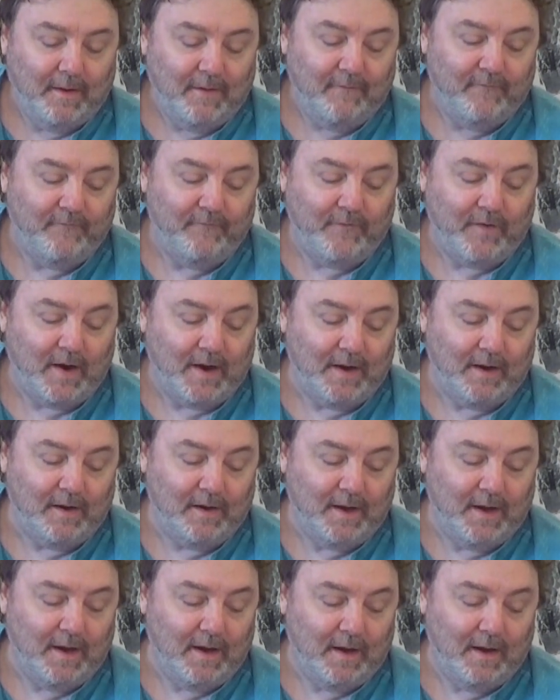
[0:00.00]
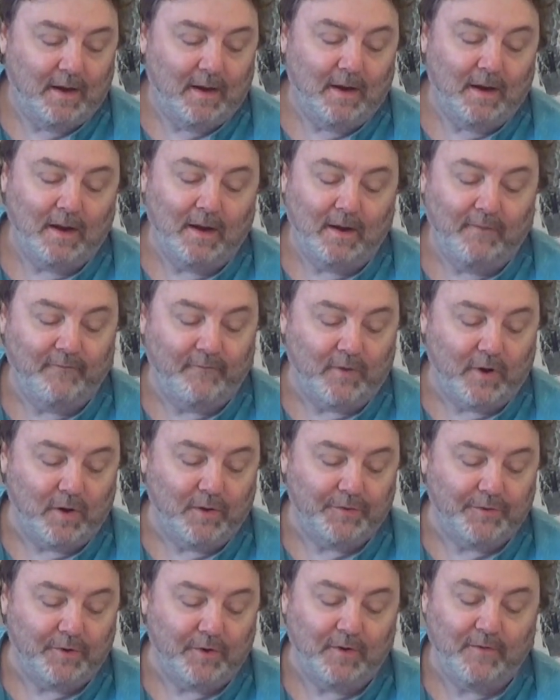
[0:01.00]
Finally, he
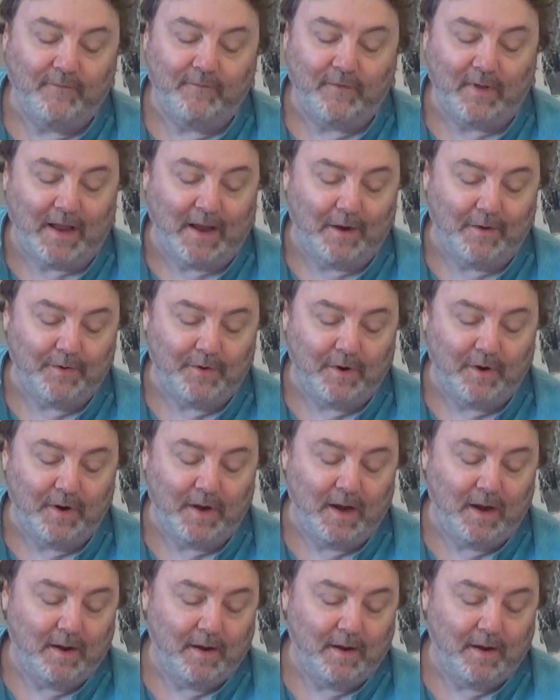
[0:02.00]
faltered, floundered,